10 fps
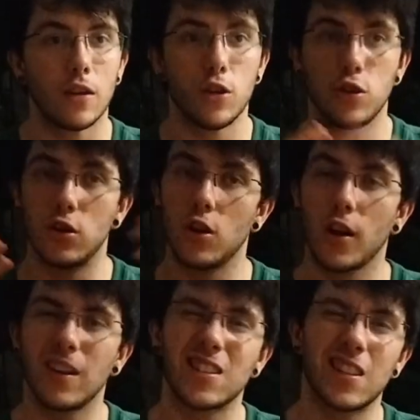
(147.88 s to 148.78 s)
you're not
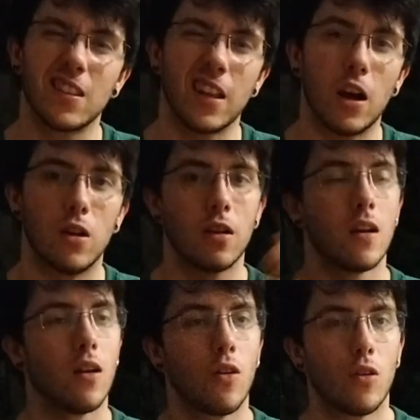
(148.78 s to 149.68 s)
gonna stand out,
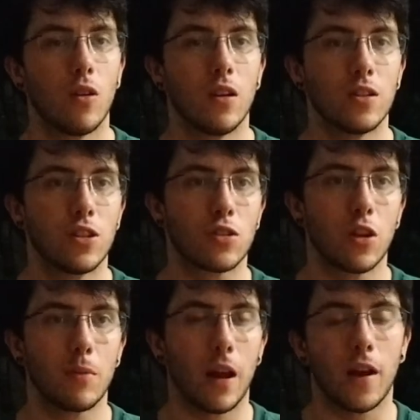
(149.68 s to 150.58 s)
or it's just
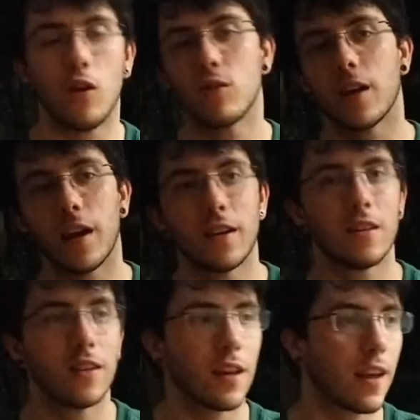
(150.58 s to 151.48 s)
gonna be like, okay,
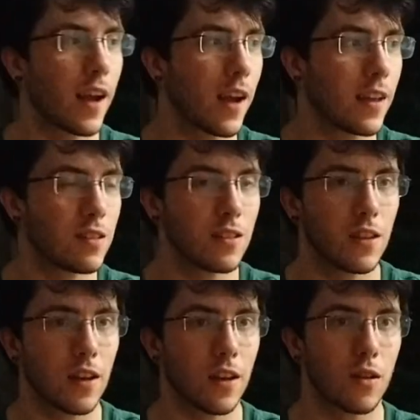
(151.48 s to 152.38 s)
yeah, that guy can
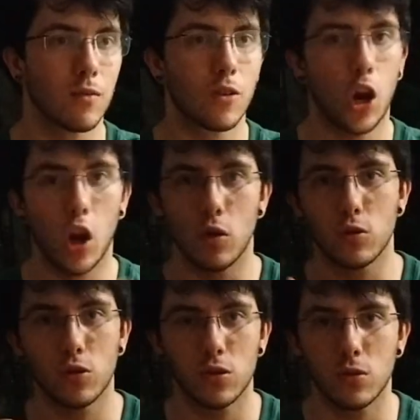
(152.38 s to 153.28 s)
sing
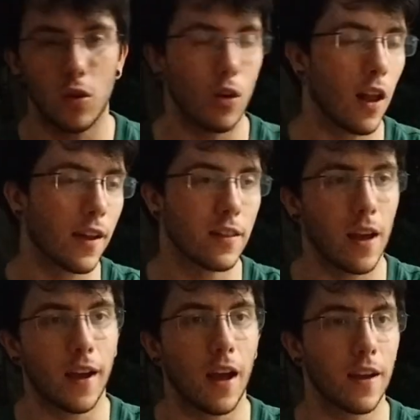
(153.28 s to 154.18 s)
close, or like
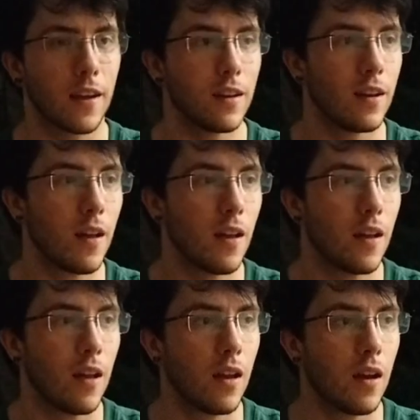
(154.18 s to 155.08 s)
that guy can,
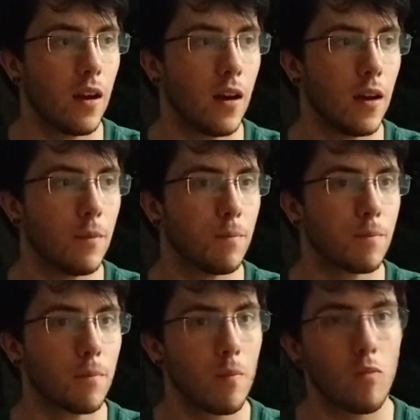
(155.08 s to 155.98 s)
um,
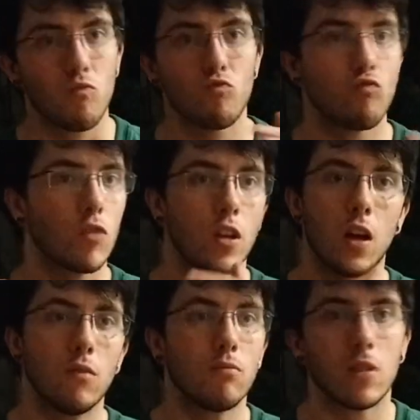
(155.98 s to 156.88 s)
you
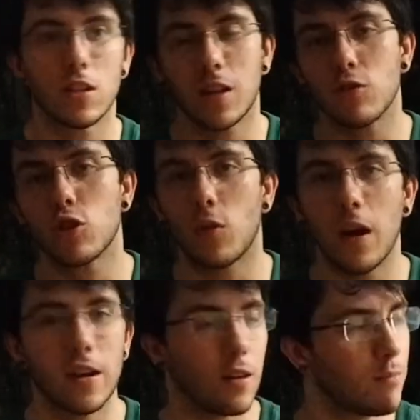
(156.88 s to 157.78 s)
know, this sounds
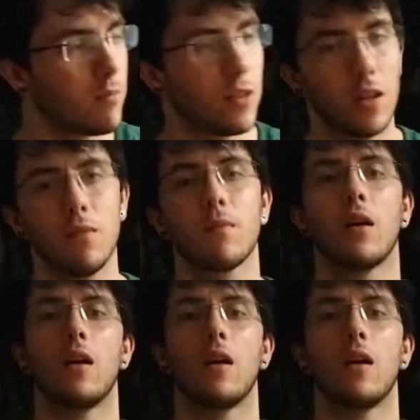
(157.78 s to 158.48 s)
alright, you know.